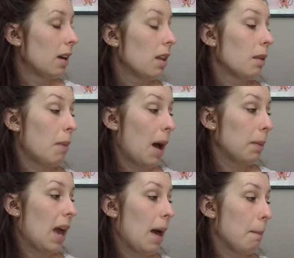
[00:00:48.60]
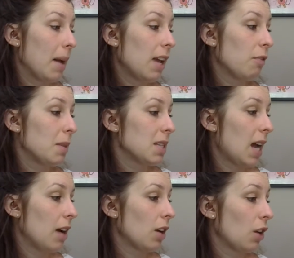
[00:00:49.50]
The bobcat might have been
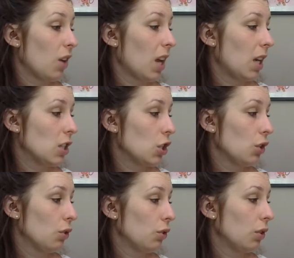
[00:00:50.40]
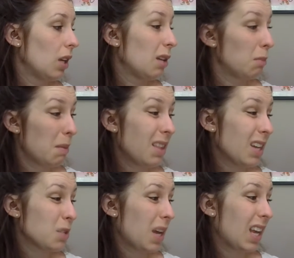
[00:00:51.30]
tired and cranky too. Maybe
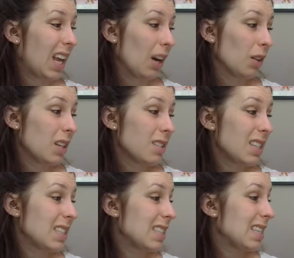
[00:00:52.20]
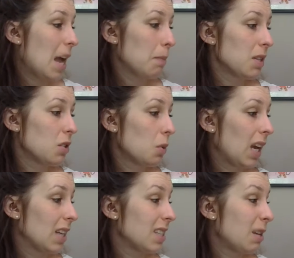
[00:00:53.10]
that's why he carelessly snapped a
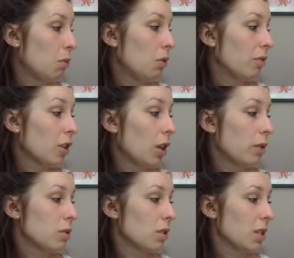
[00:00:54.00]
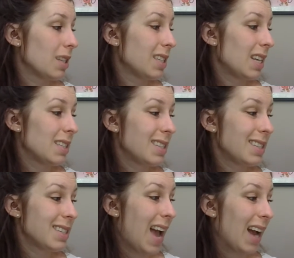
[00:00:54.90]
twig as he moved closer to the tasty
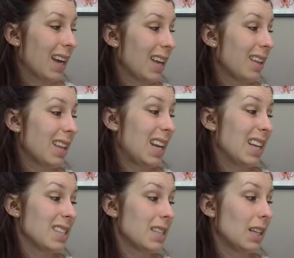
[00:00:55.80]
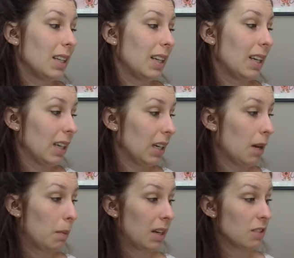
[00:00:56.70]
snack that he had suddenly
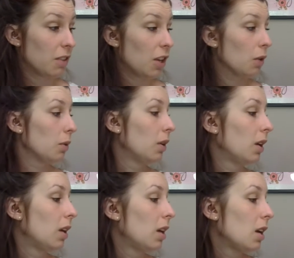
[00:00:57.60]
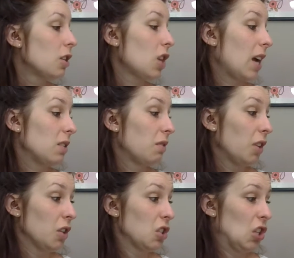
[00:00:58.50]
come into view. Chai's
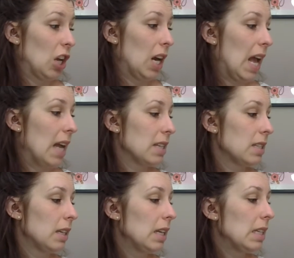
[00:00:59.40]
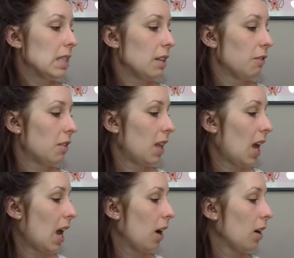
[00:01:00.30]
fur stood on end. He sniffed the
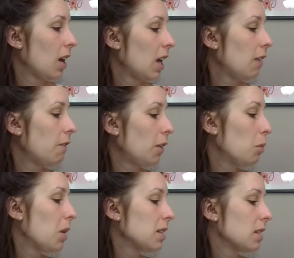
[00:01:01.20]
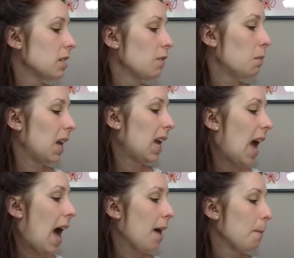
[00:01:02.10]
air. He felt the presence of the big
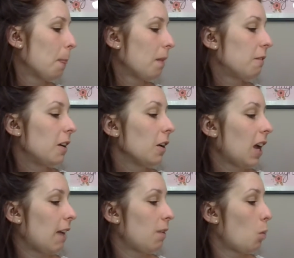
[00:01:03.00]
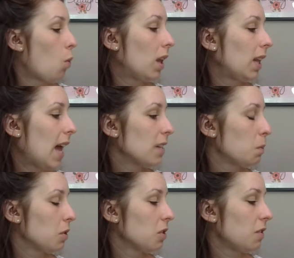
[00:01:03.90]
cat. Fear gave him last
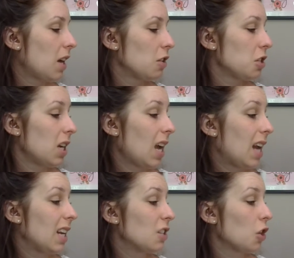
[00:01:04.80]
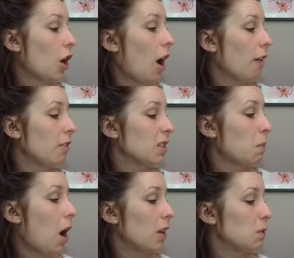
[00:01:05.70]
burst of energy, and he took off, his
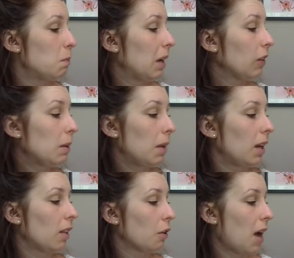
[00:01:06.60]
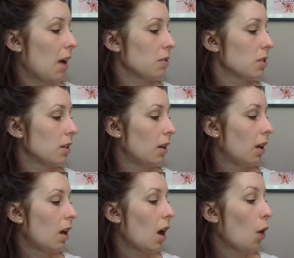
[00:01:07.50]
paws barely meeting the ground.
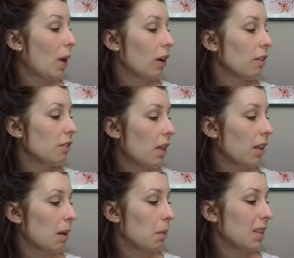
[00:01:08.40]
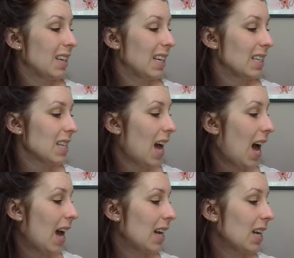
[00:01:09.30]
Aware of nothing but the need to
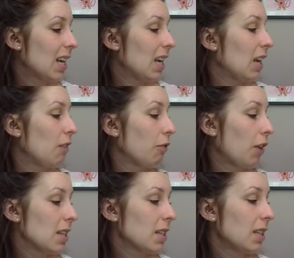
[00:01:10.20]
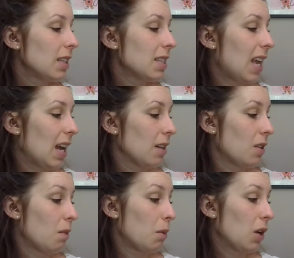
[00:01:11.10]
hide, he frantically scanned
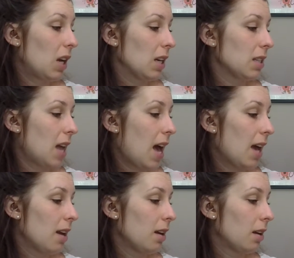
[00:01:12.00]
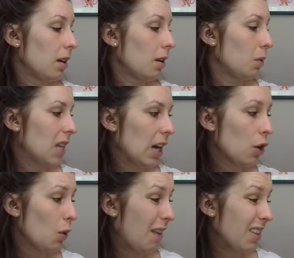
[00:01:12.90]
the murkiness ahead. Was that a
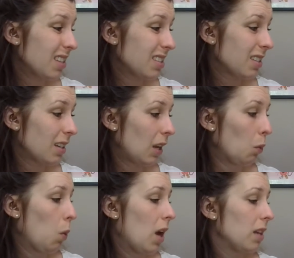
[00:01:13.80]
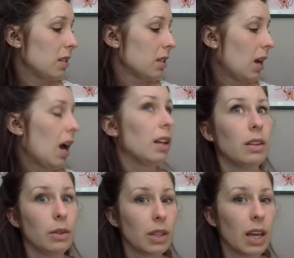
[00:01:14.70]
crevice? It was.
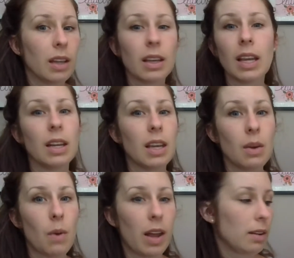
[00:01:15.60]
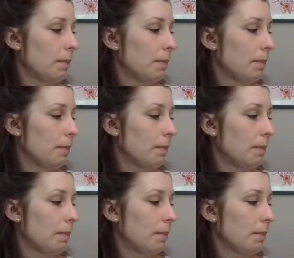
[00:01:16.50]
Hallelujah! In he went.